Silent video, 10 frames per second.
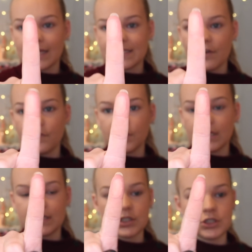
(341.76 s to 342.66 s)
It
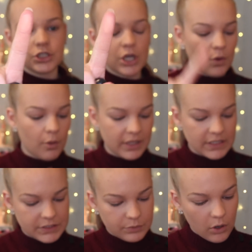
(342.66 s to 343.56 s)
definitely does show up in
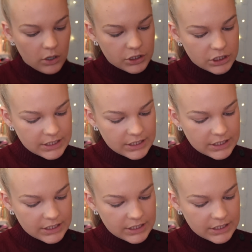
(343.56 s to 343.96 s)
a swatch.